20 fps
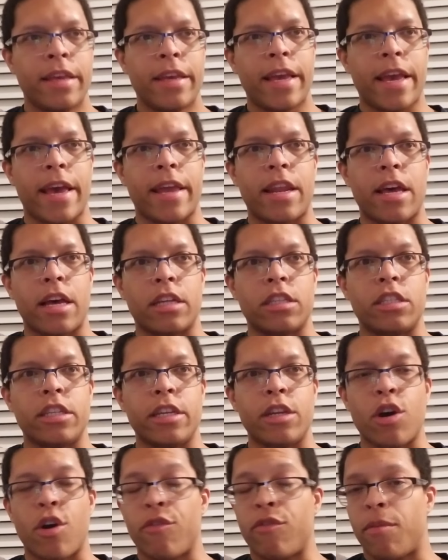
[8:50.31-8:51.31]
and
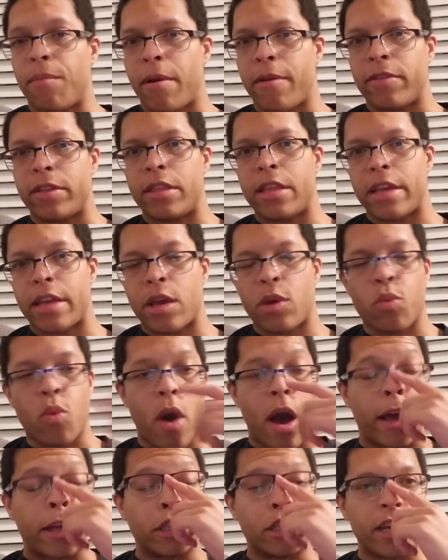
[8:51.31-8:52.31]
Gino from Everything
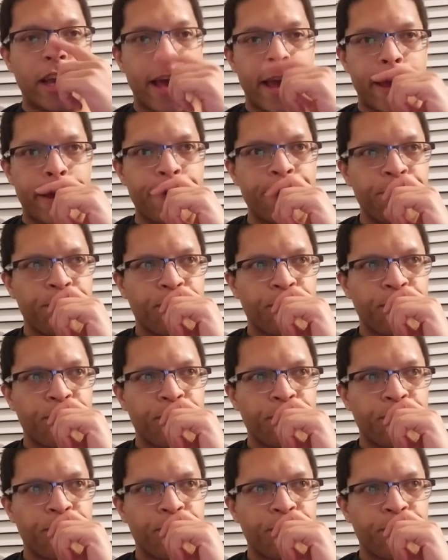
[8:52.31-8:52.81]
NYJ.